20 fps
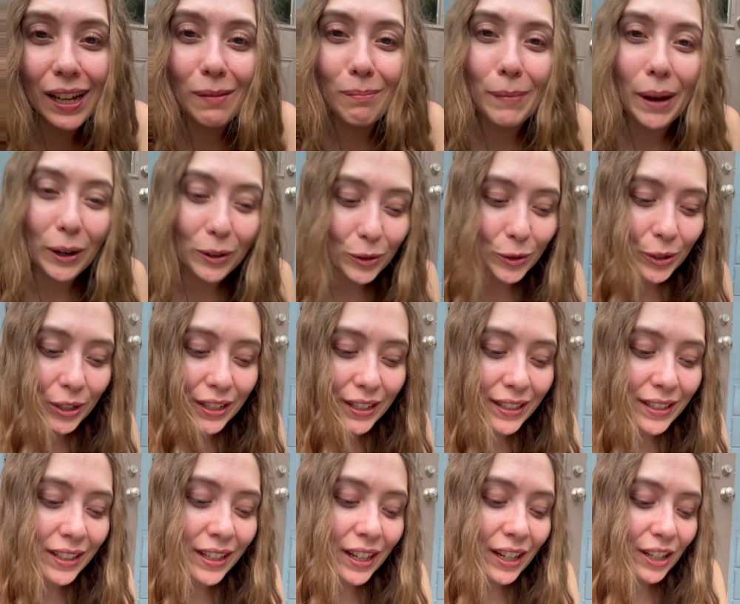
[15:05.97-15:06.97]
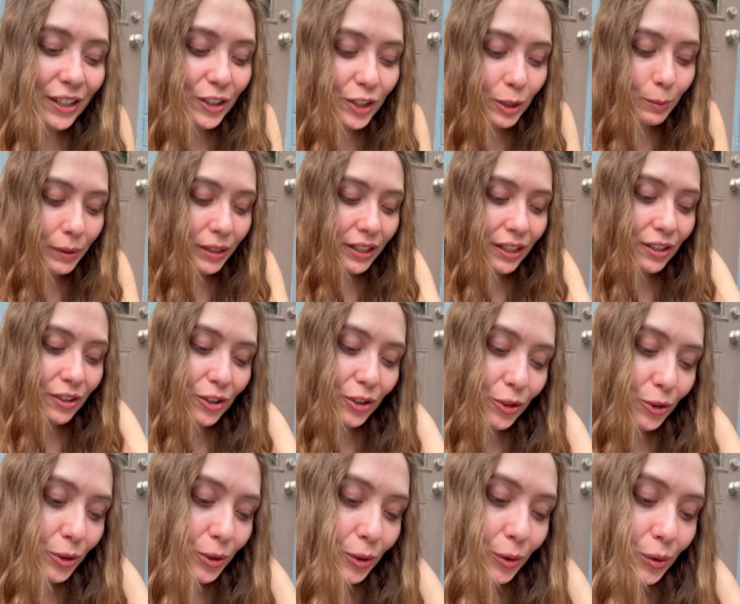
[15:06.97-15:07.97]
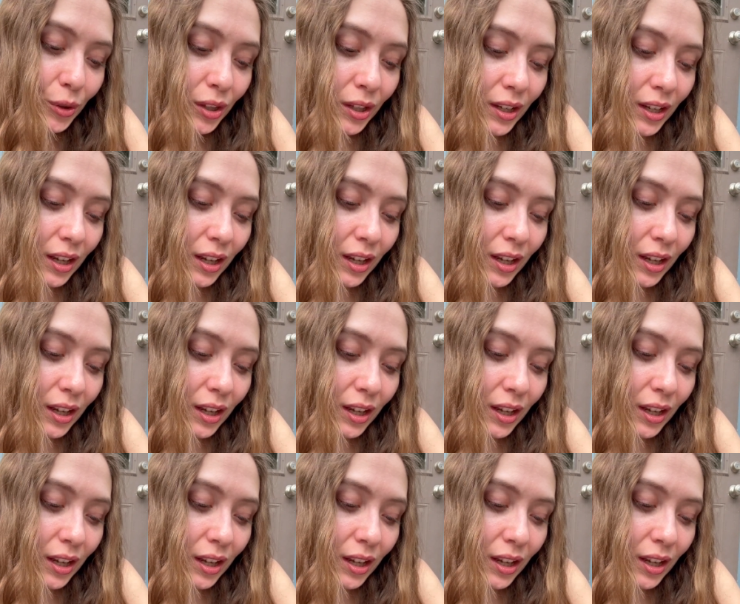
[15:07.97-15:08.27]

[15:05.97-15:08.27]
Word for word: boundaries. You're speaking your truth.